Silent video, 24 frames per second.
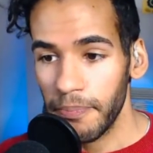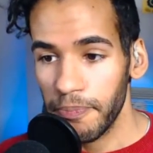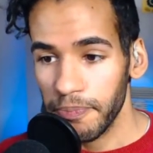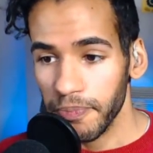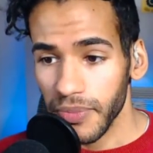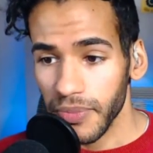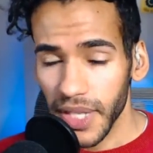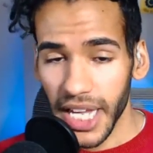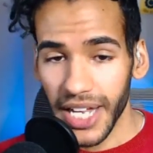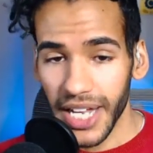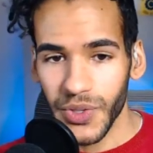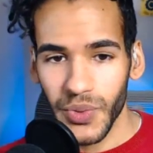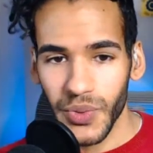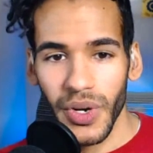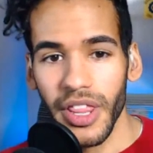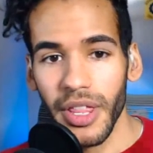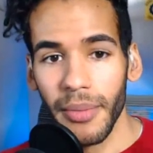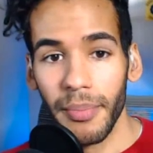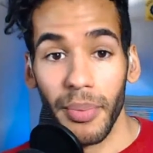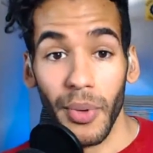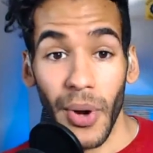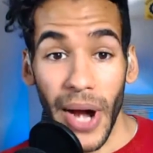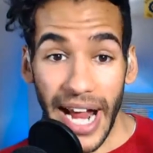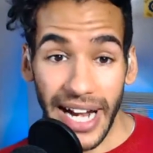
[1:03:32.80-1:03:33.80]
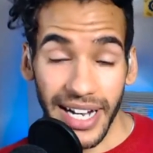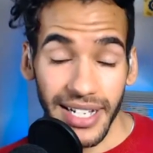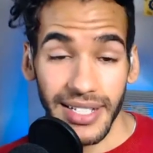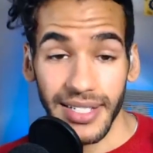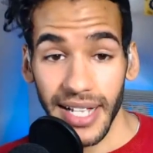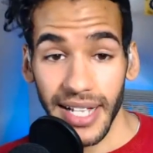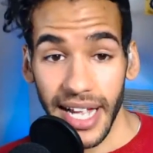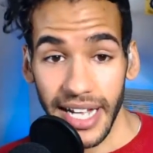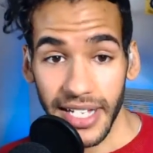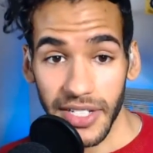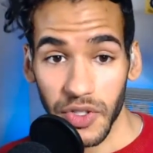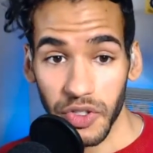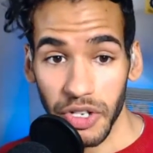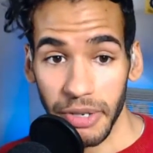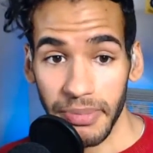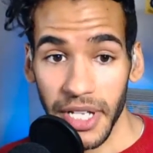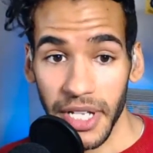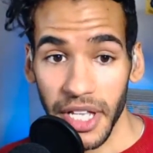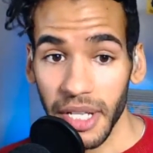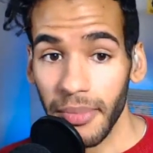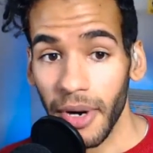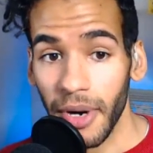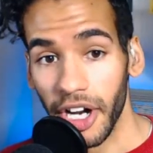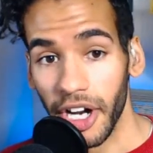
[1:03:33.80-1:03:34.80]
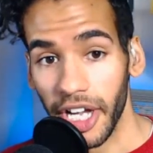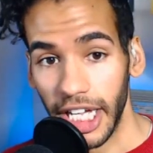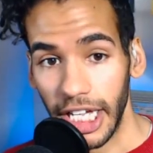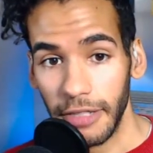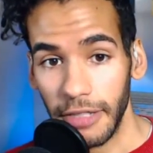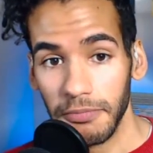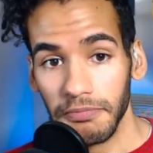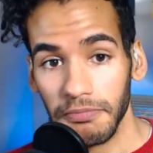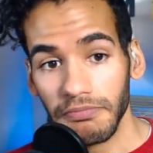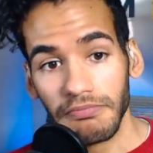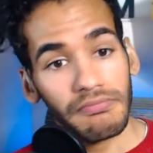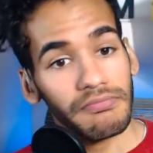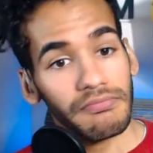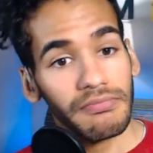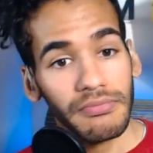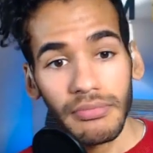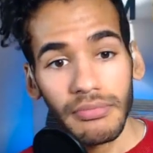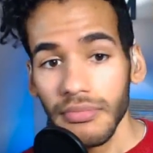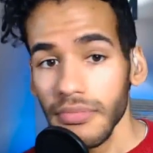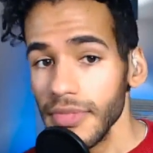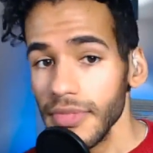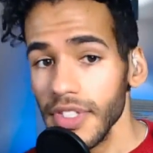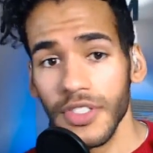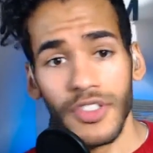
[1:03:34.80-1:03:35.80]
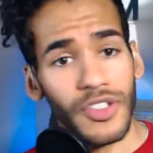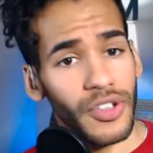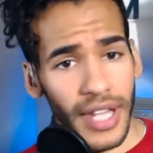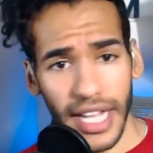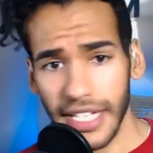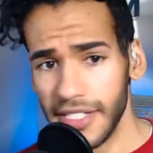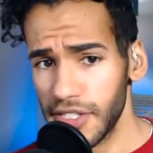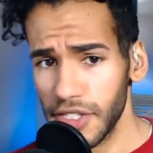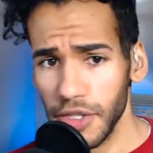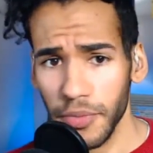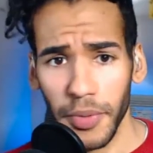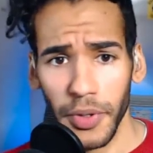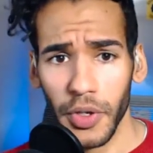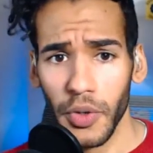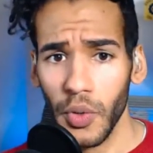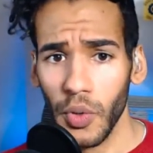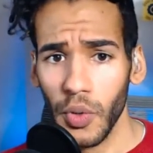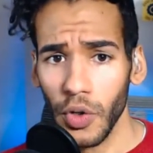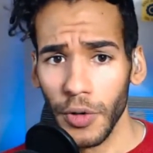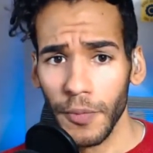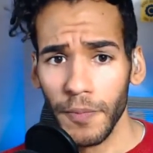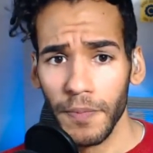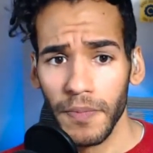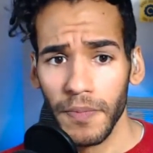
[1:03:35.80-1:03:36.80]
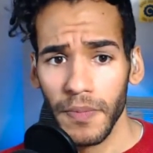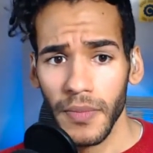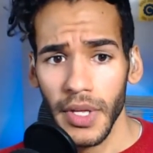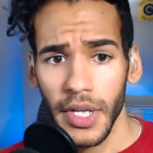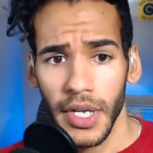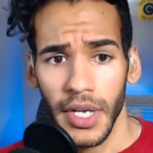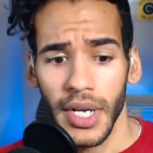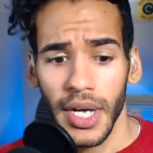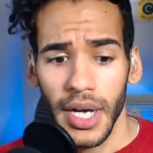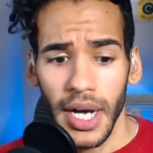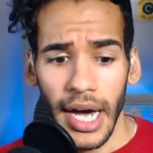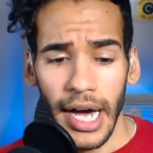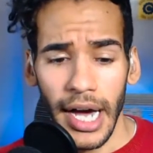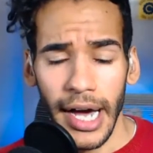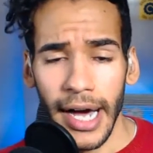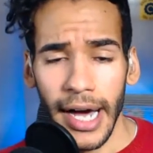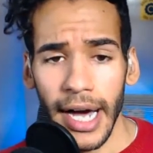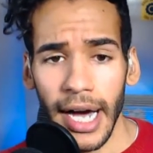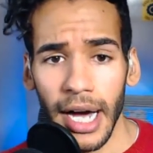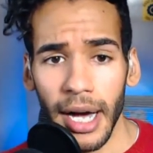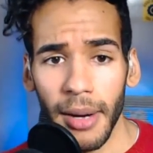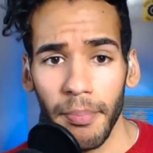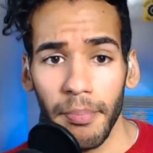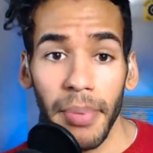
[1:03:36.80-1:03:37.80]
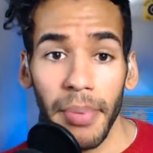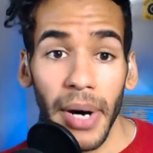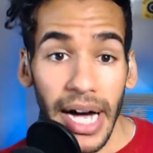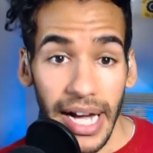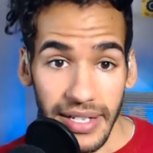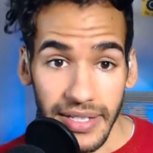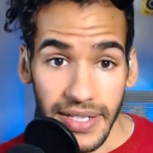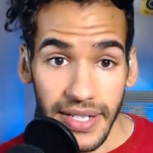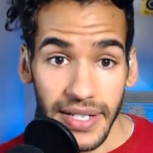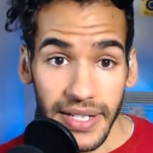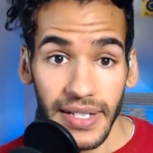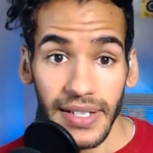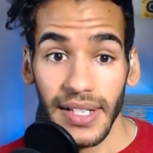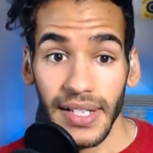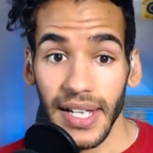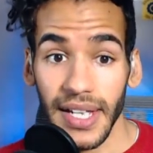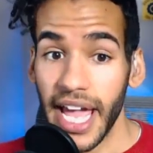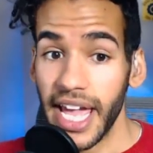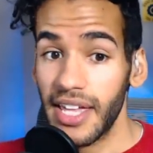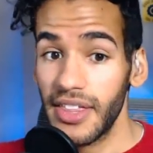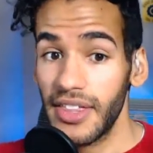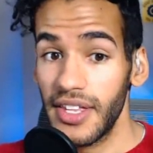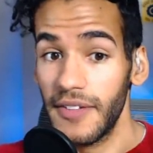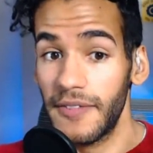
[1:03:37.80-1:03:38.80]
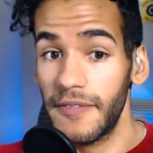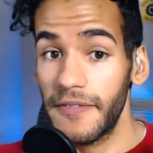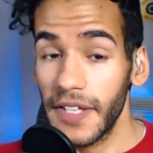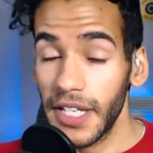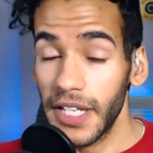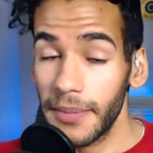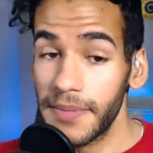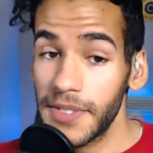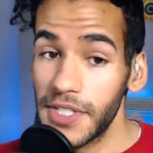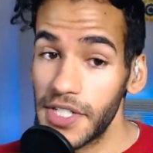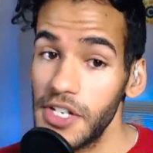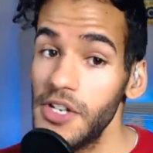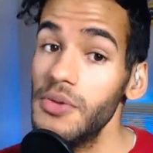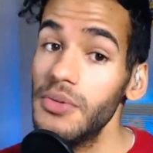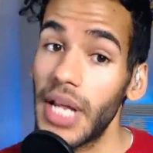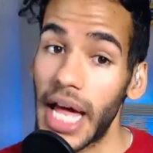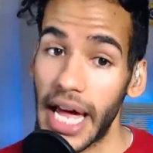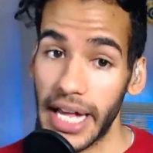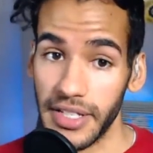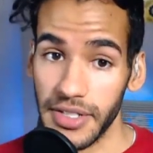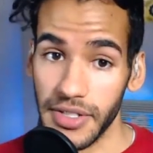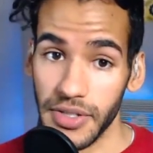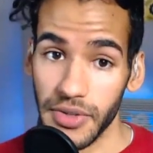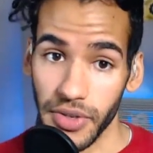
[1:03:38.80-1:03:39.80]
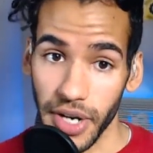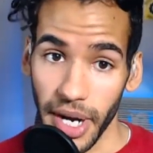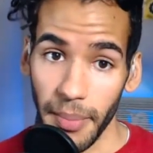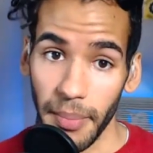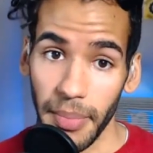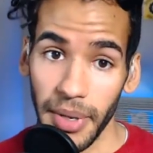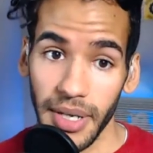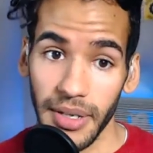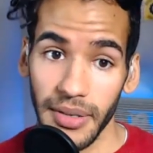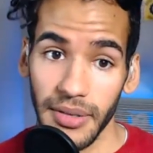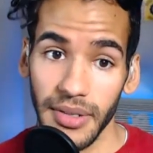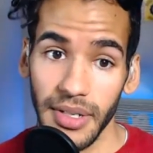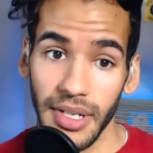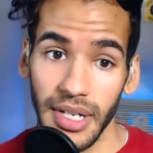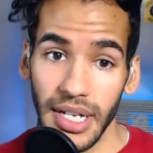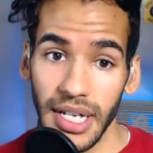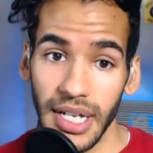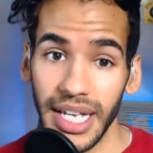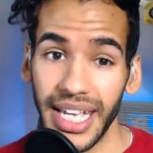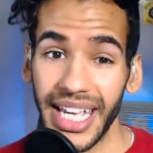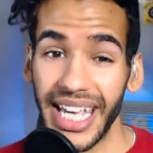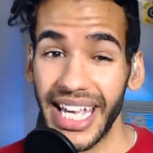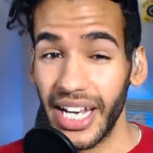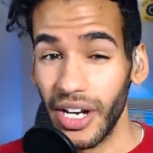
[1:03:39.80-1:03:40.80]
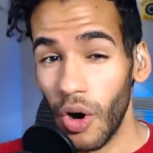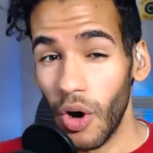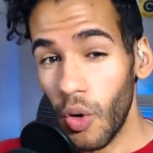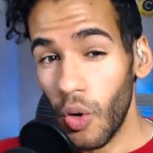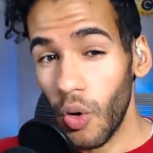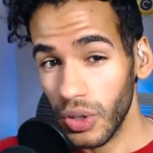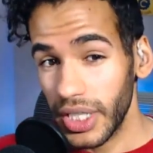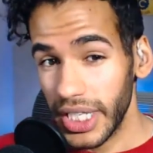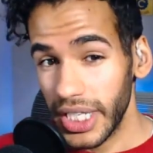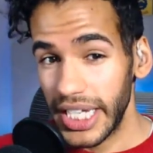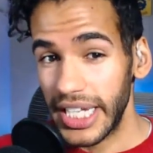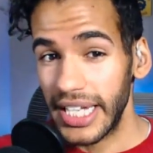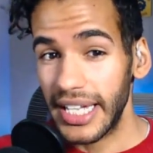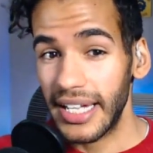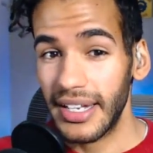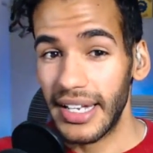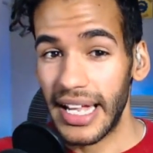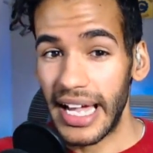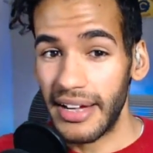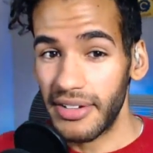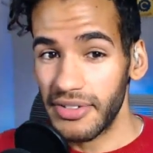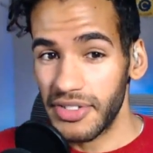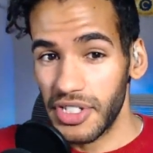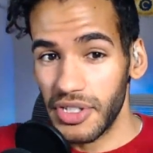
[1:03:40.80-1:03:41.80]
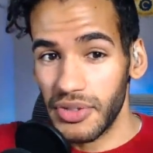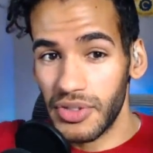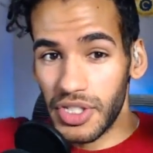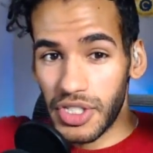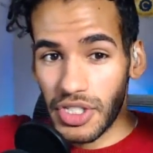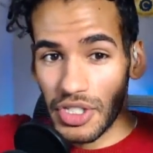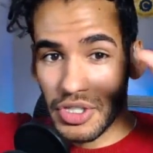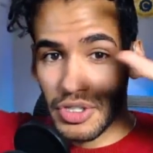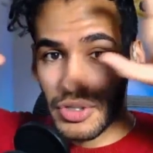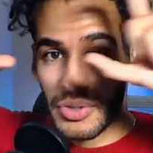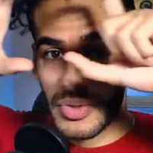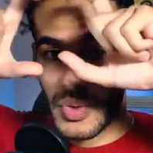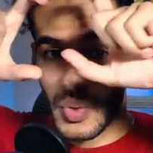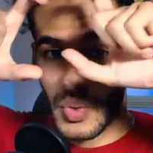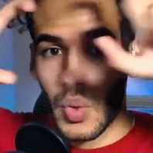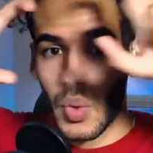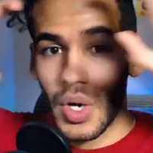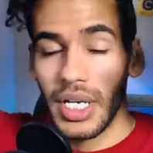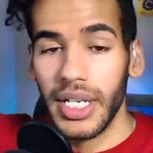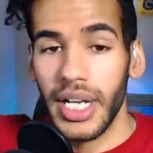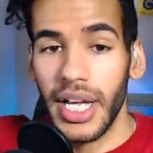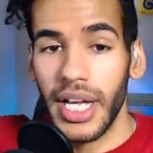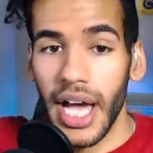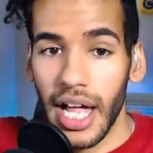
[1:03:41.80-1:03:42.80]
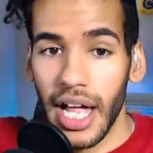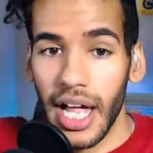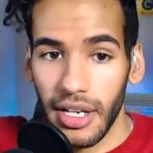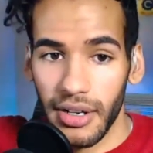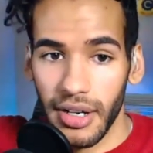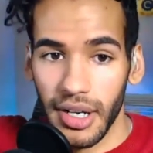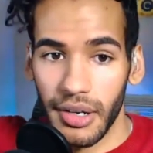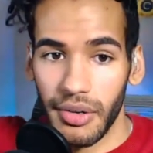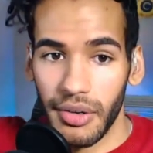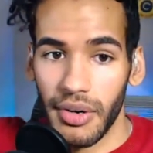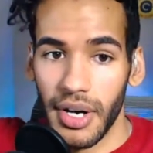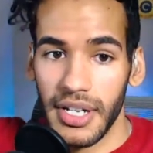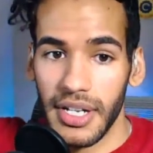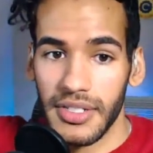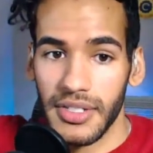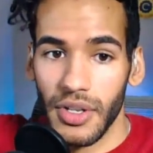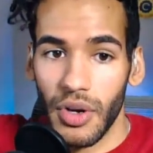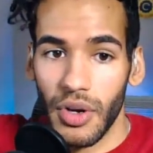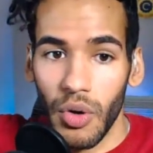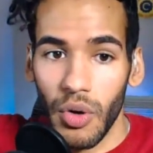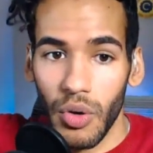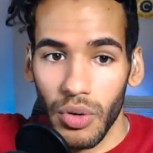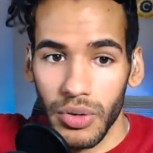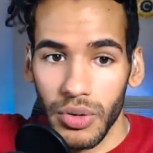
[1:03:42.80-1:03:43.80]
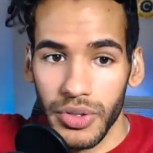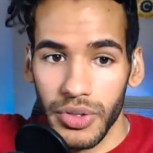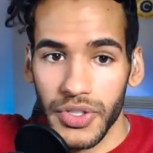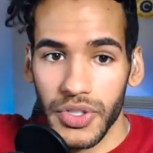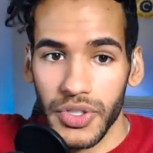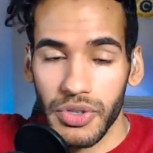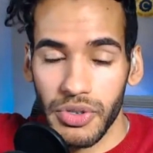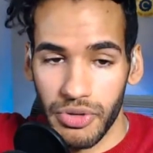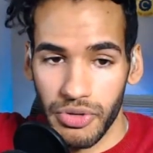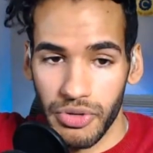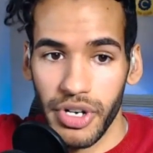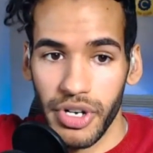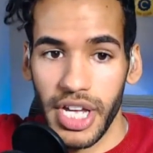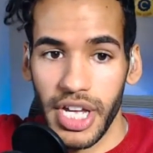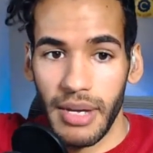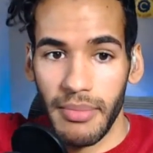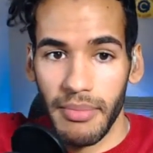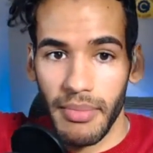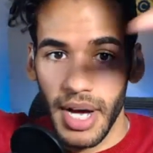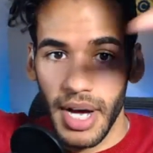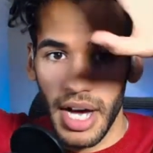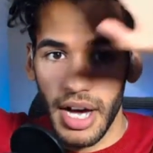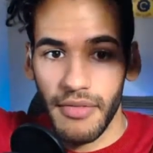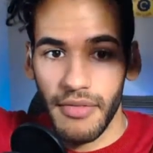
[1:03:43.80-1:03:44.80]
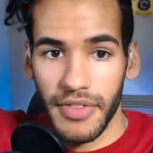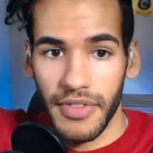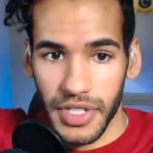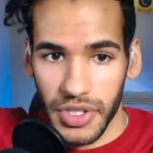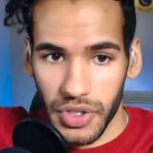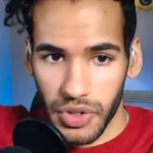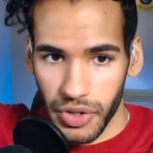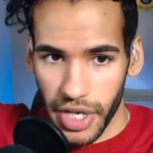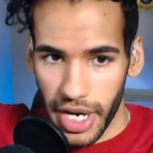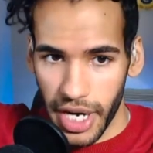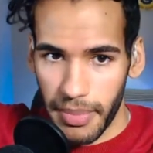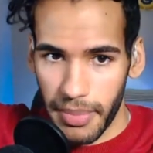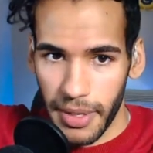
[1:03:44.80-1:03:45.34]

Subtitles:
It is one of the brightest light strips on the market, so that's super cool. But like the Philips Hue light strip, it only allows you to choose one color across the whole stream of the strip.